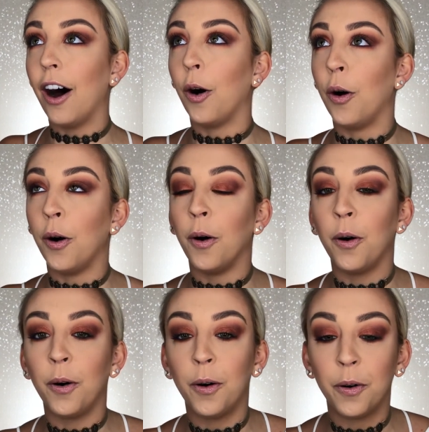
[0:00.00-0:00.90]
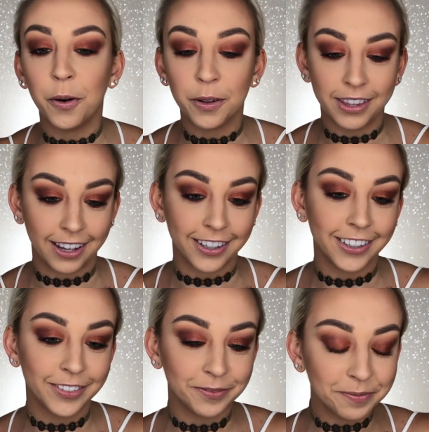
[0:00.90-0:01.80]
Oh, that
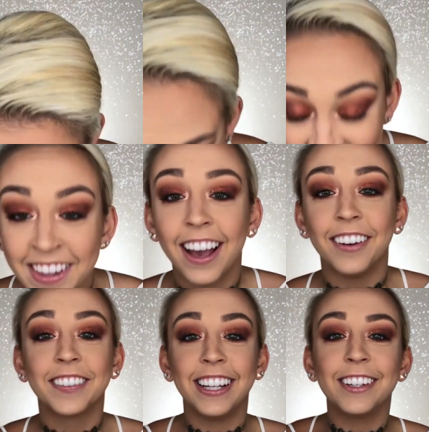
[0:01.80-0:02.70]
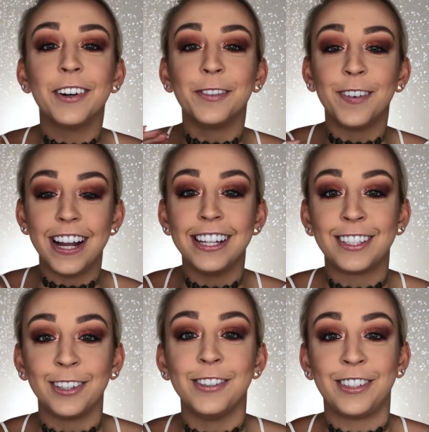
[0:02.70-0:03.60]
hurt. I'm getting way
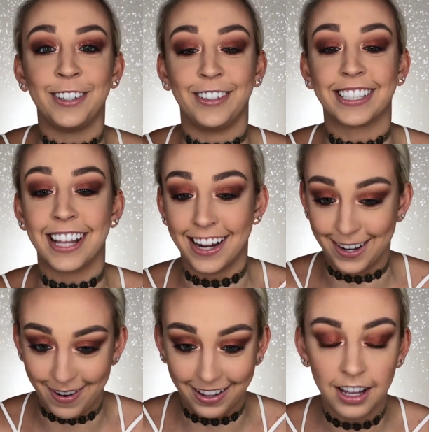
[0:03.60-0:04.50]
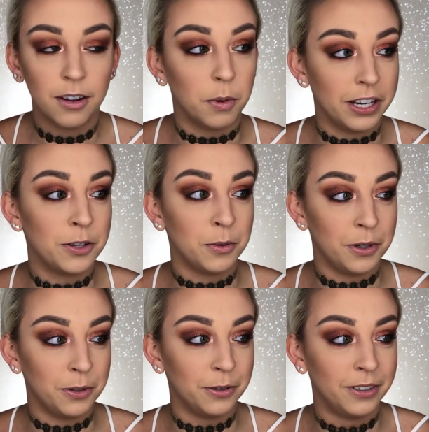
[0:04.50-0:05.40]
too excited about way
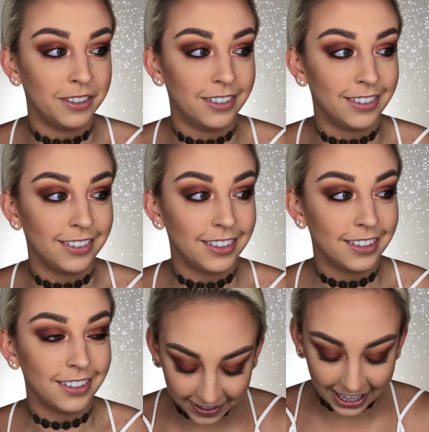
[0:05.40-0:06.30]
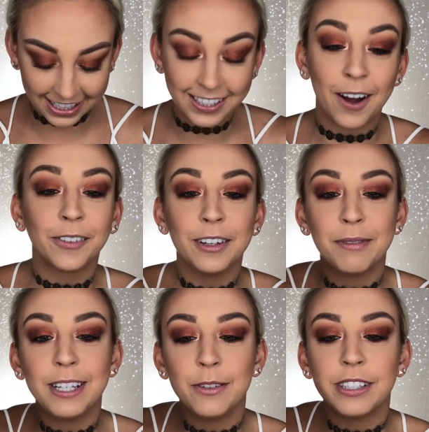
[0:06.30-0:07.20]
too. Okay, so I'm gonna
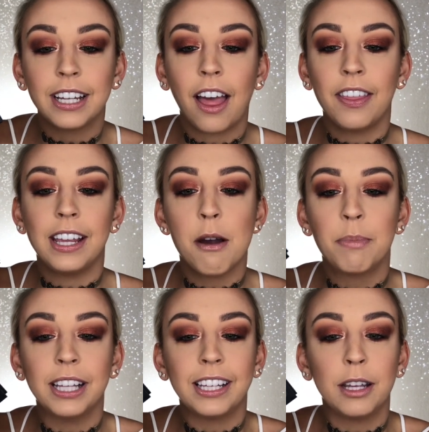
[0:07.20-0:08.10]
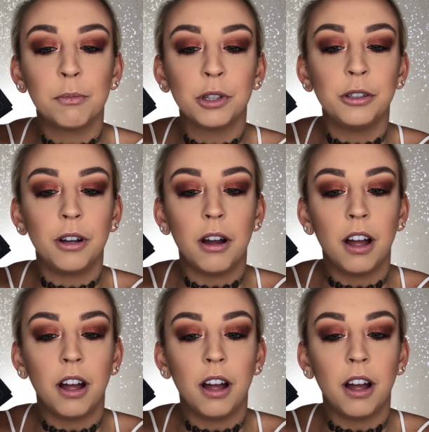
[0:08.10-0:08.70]
be using the blinking blue